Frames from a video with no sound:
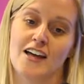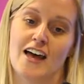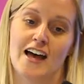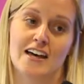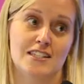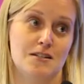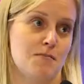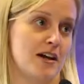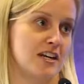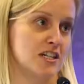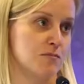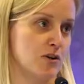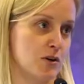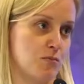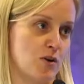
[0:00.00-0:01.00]
as a
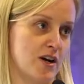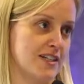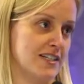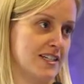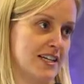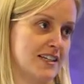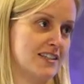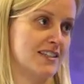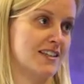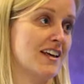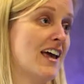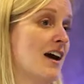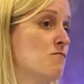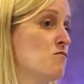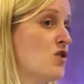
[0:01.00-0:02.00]
management apprentice
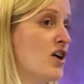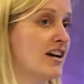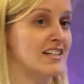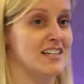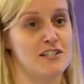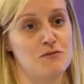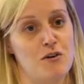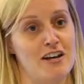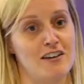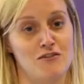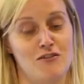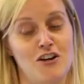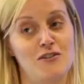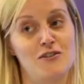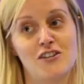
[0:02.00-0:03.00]
and worked his way through.